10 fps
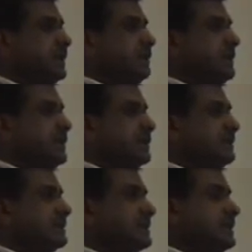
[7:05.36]
Well,
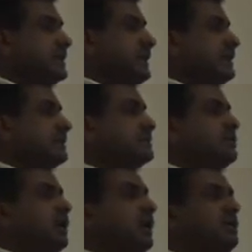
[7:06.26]
the key is
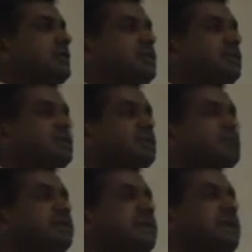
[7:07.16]
not to
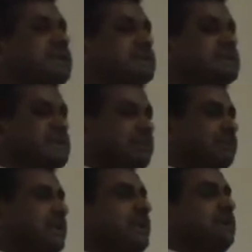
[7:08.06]
really
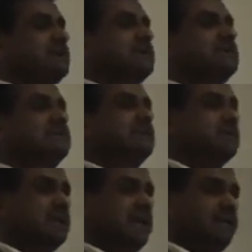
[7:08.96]
separate ourselves
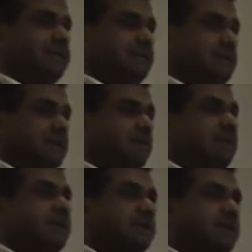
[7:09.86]
from the life, okay?
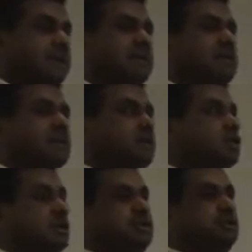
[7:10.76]
We are here
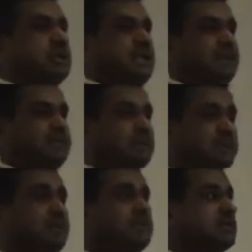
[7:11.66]
to enjoy life. The
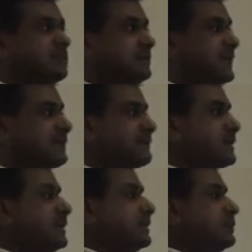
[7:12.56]
purpose of life,
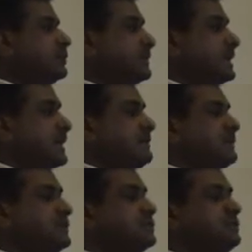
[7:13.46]
human
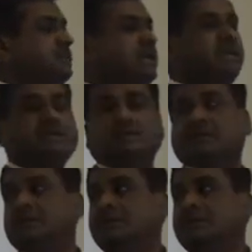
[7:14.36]
life, is to be here